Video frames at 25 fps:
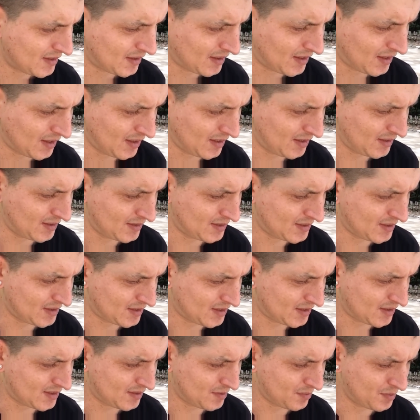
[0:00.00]
And
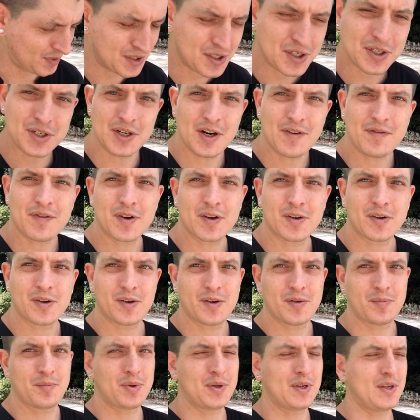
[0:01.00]
we should never
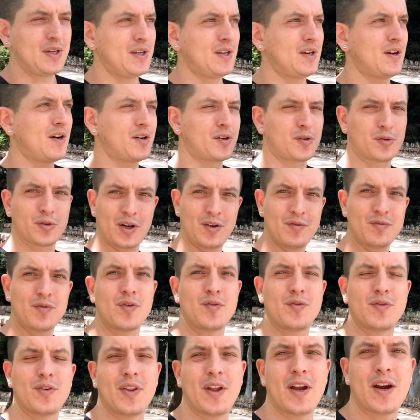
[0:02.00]
be ungrateful
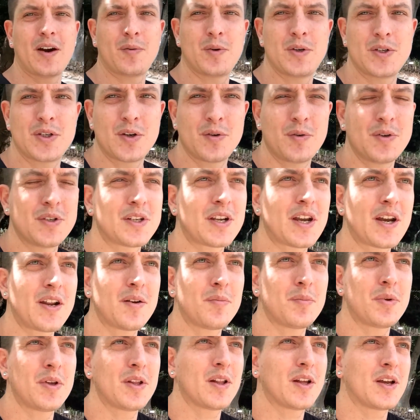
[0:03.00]
for that. We should always kind
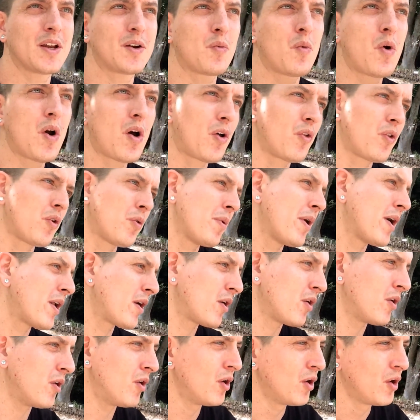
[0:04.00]
of be like, well, no
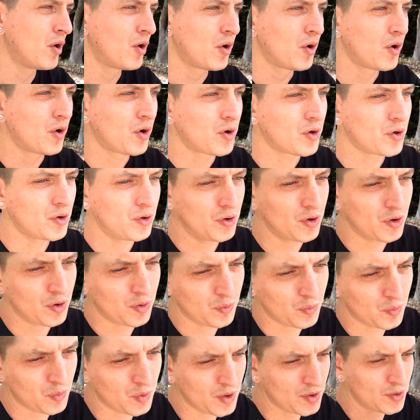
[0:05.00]
matter, you know,
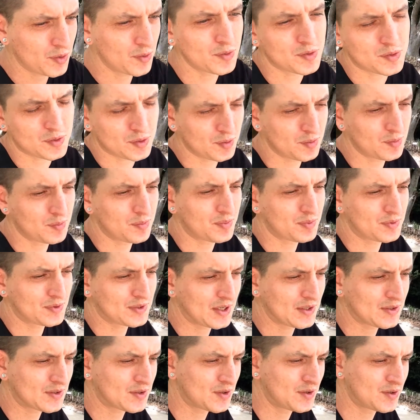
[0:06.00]
what YouTube
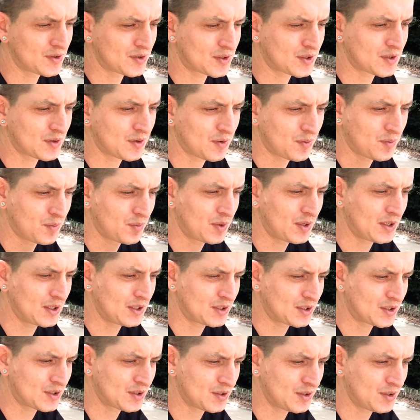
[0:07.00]
censors, we
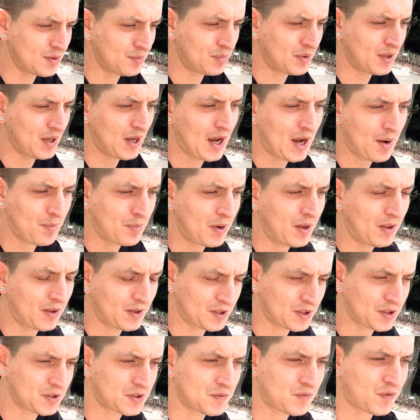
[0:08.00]
should be happy
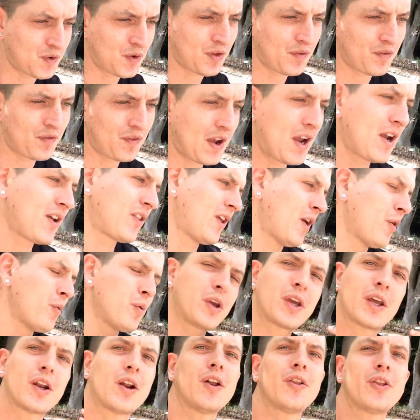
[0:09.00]
just for the fact that we
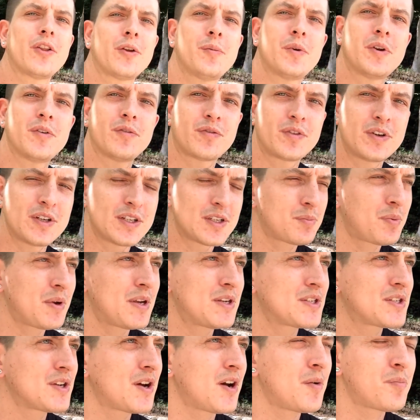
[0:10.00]
get unlimited free
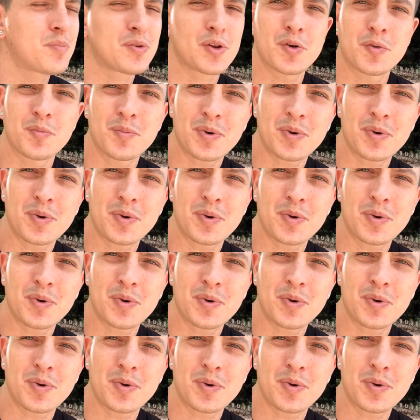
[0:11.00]
space to upload.